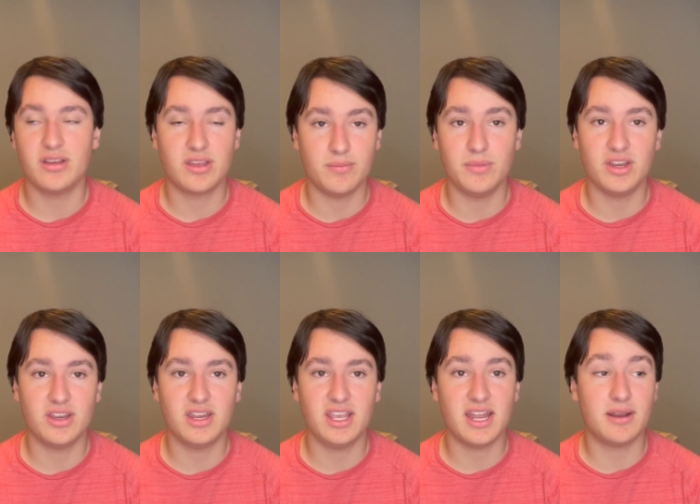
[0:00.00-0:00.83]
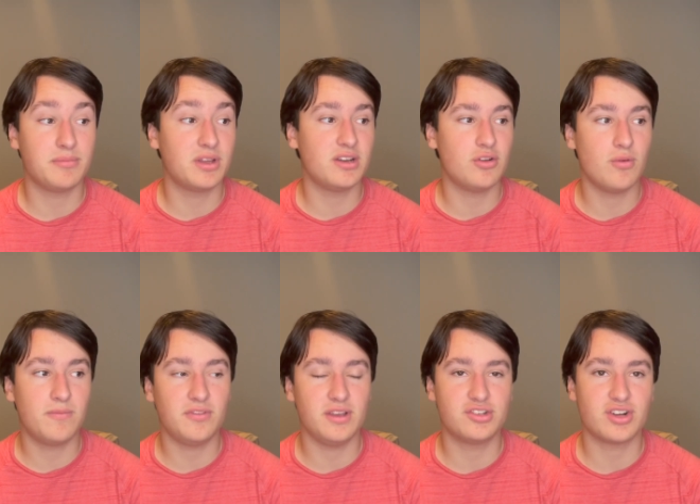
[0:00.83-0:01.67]
community and I'm going to
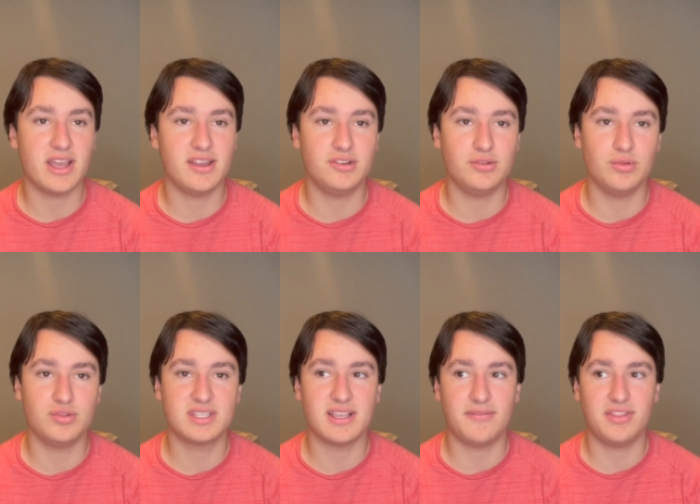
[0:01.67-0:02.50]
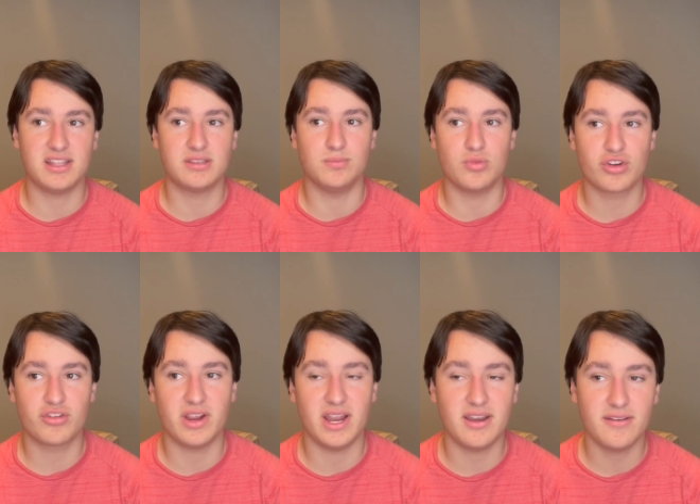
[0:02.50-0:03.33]
hopefully try and do stuff that's more
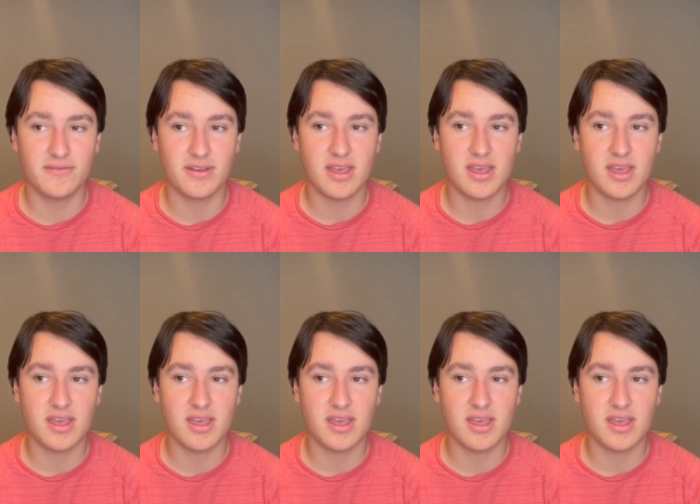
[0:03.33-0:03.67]
creative.